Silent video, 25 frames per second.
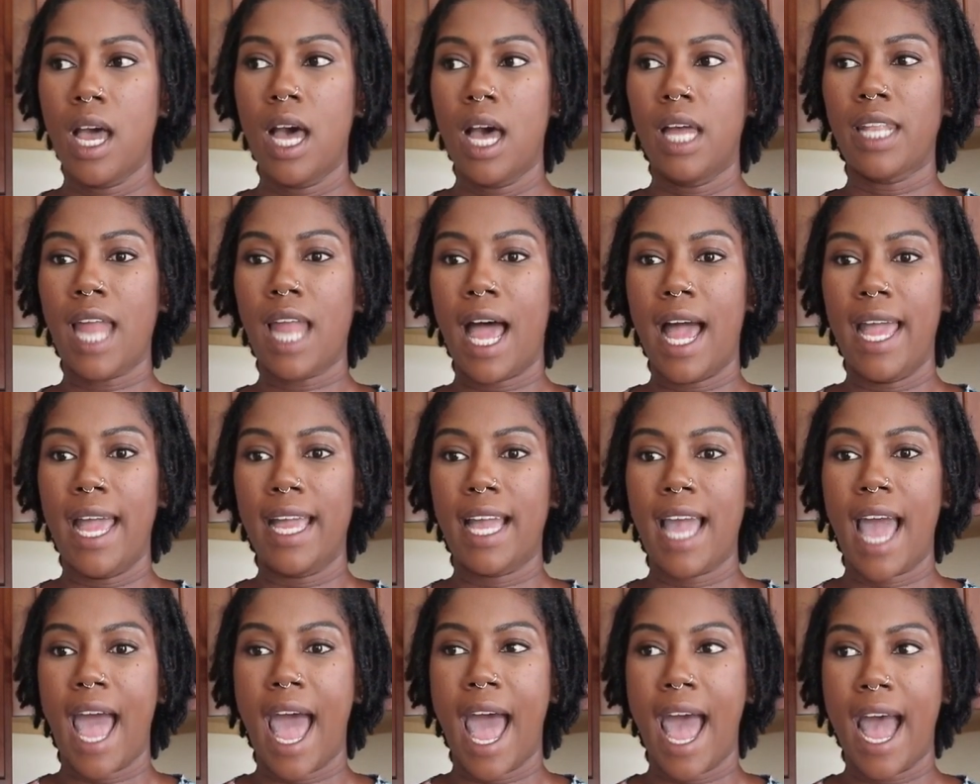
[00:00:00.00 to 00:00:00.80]
like
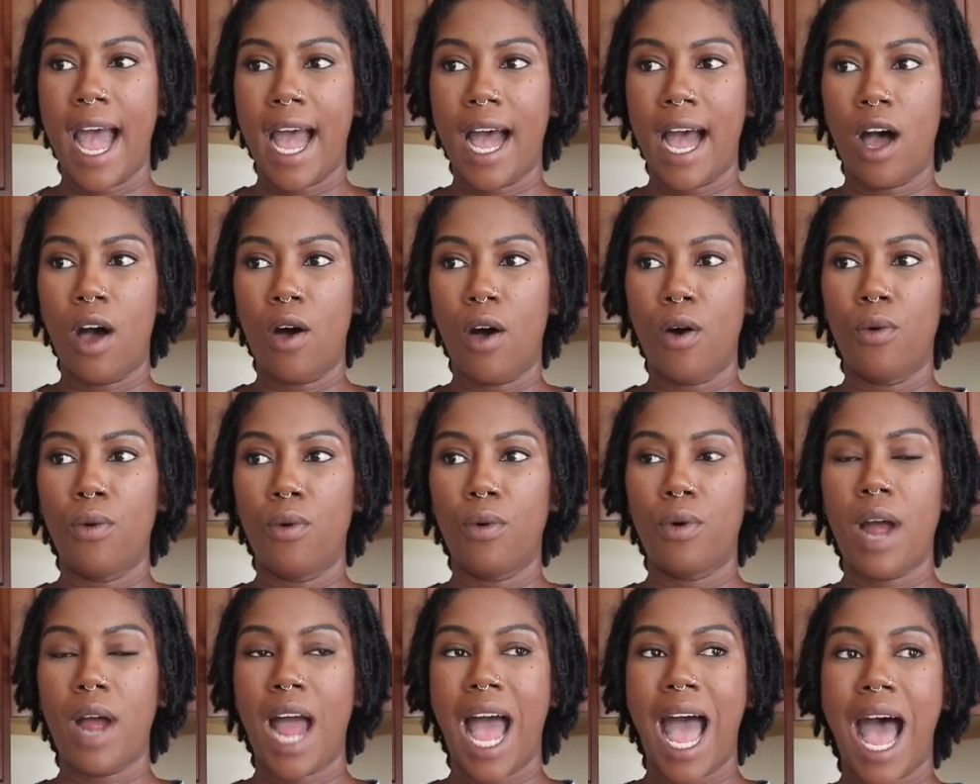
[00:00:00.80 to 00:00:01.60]
how
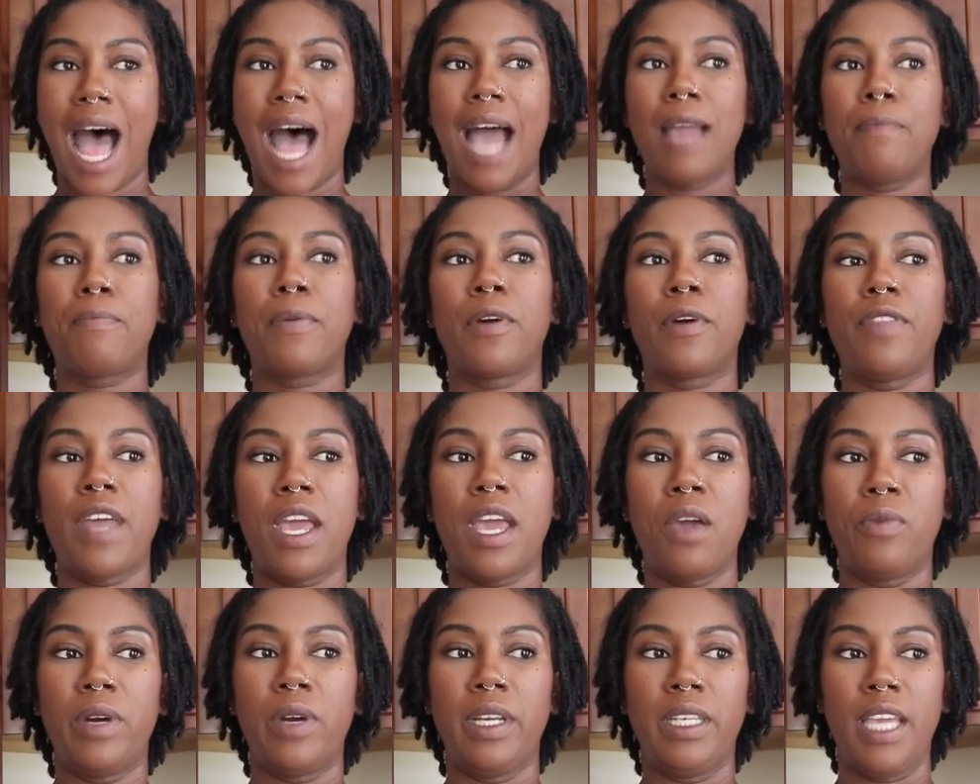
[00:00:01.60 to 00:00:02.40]
hyper they
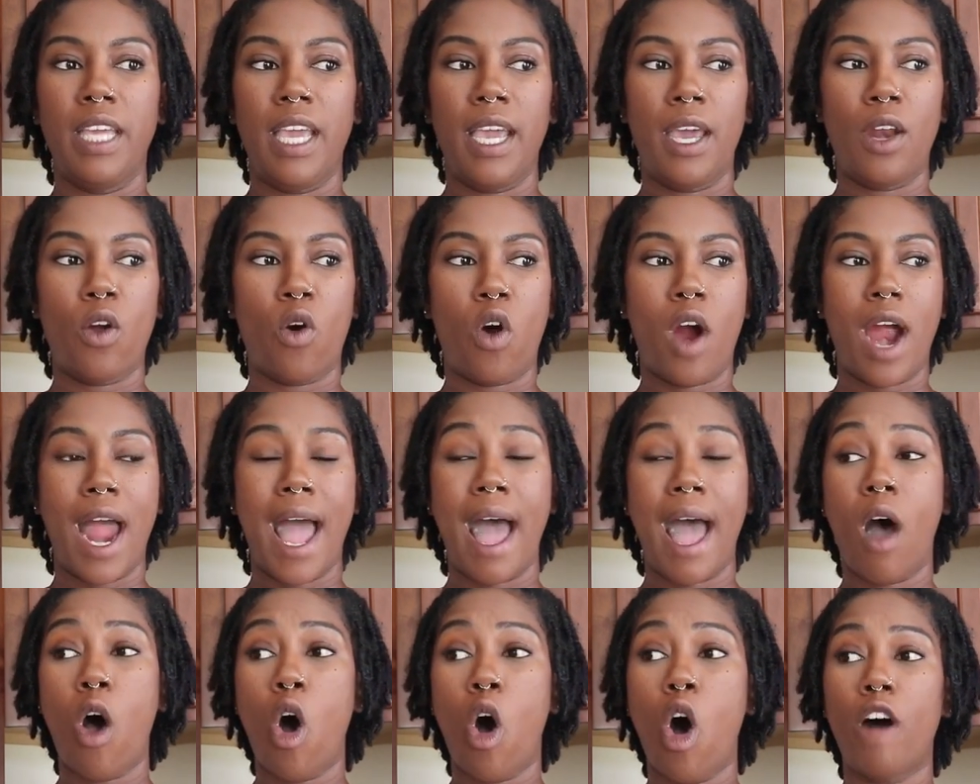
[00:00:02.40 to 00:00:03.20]
would get or
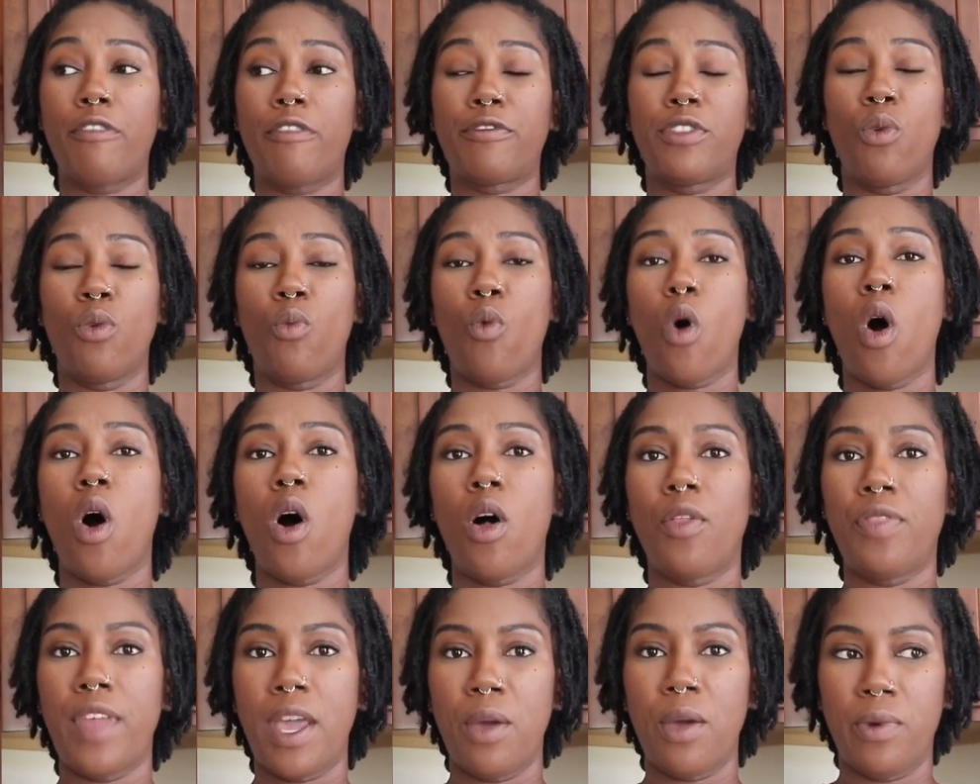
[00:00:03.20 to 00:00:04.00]
how off the
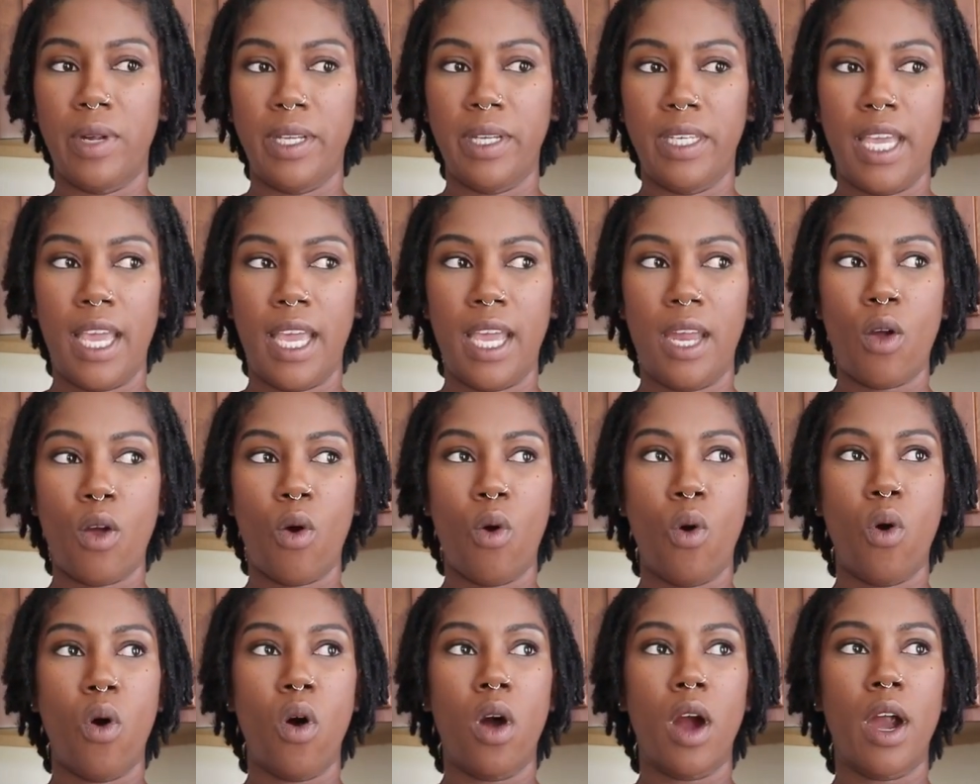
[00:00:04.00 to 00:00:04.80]
wall they would get,
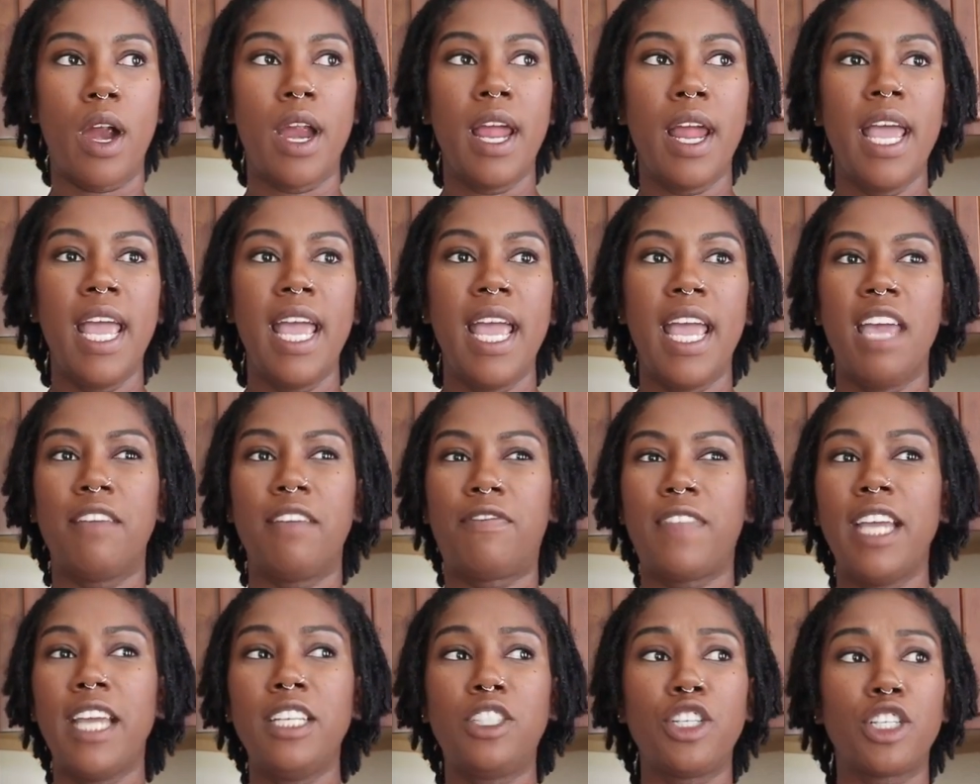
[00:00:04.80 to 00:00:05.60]
or if
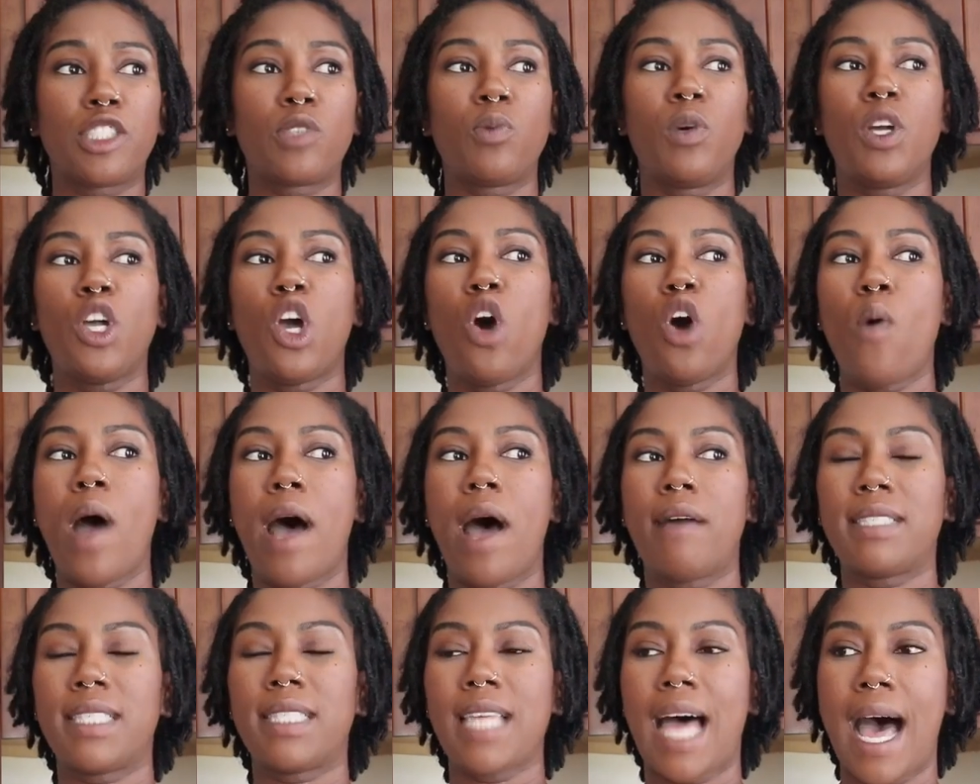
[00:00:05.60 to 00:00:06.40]
they just would go
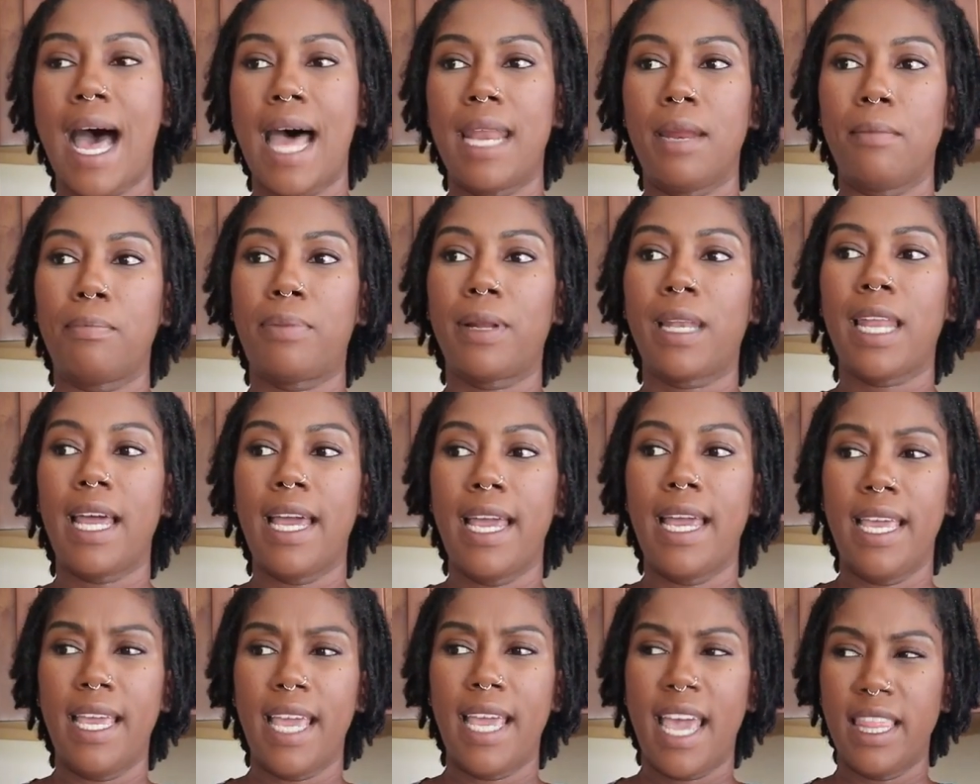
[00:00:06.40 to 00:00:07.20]
outside and
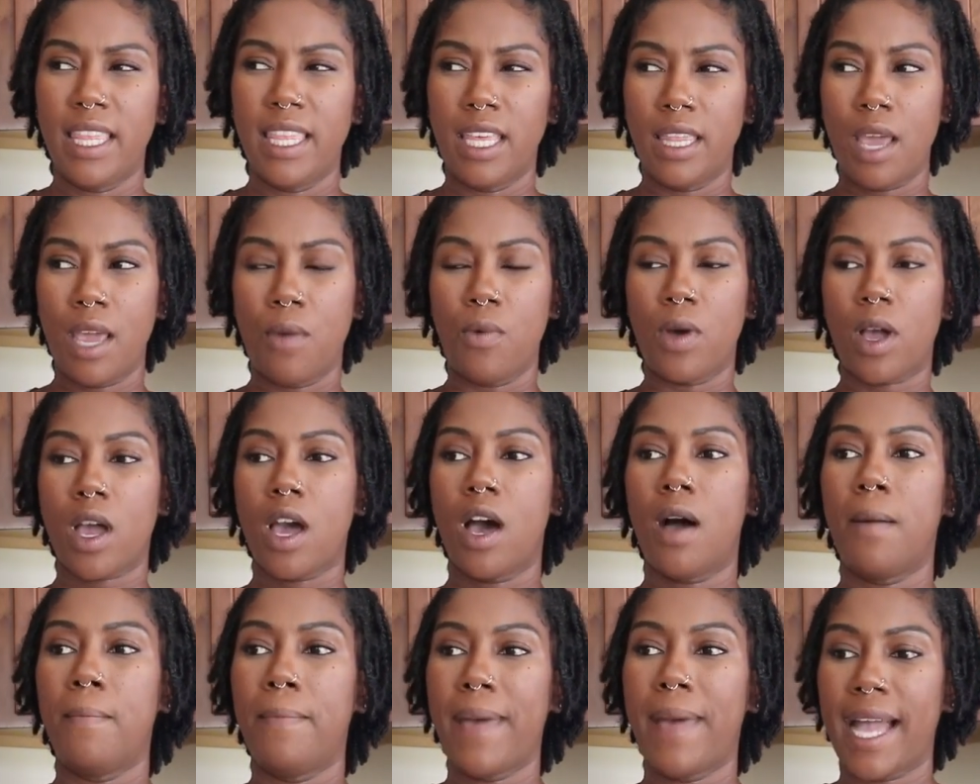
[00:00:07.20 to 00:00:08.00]
play and then they would
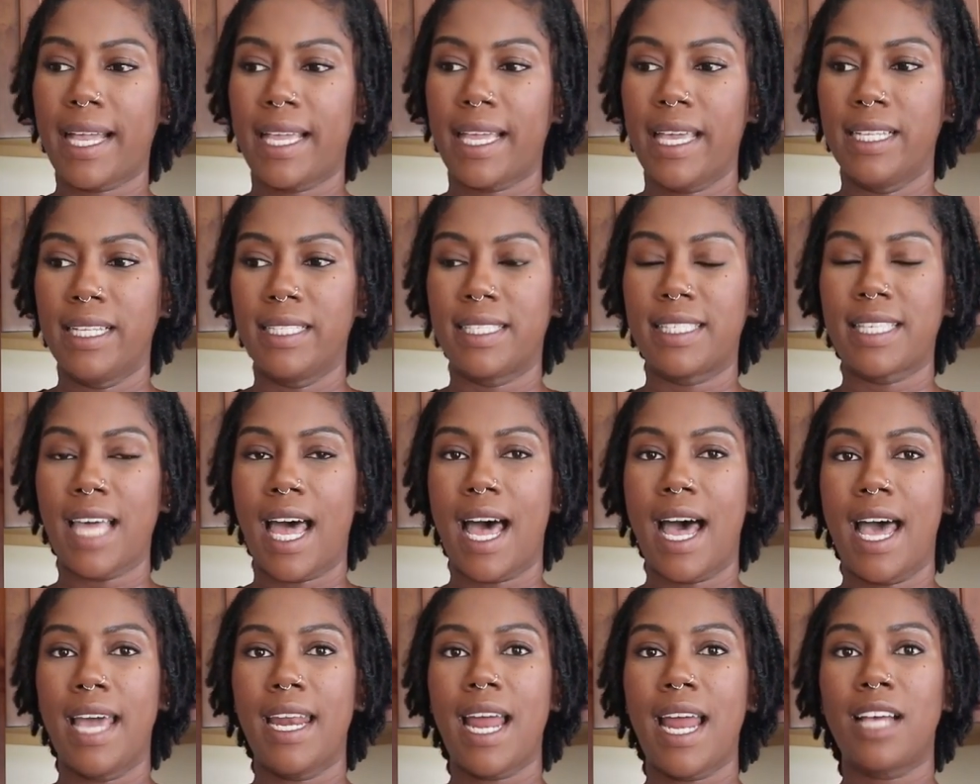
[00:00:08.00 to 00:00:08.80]
come back inside.